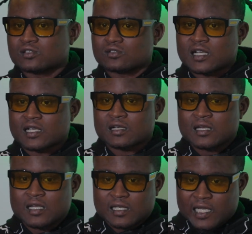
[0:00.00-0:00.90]
So like
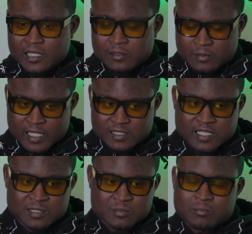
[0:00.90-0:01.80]
that
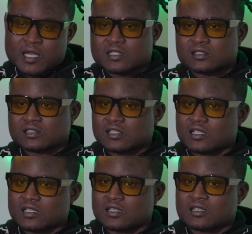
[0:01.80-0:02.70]
takes me back to
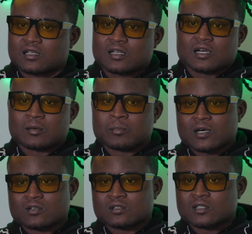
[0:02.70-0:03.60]
saying
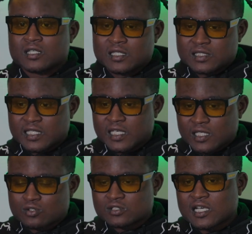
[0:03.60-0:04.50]
about
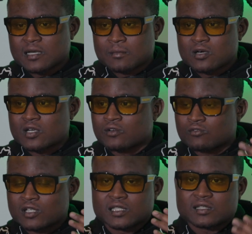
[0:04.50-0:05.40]
taking your time out
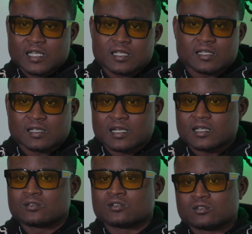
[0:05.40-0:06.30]
and really thinking,
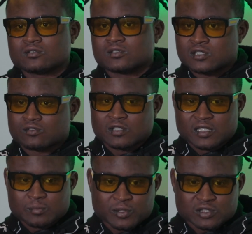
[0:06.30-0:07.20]
like, just
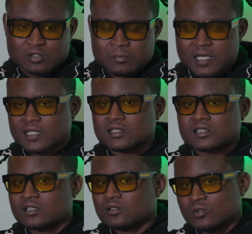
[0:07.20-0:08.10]
really put your mind
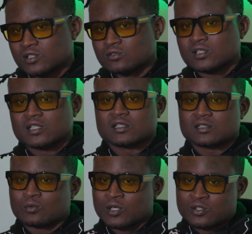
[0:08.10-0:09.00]
into what you
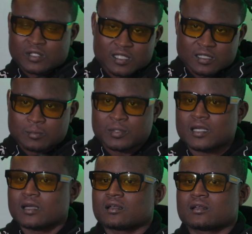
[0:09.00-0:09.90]
needed to be at.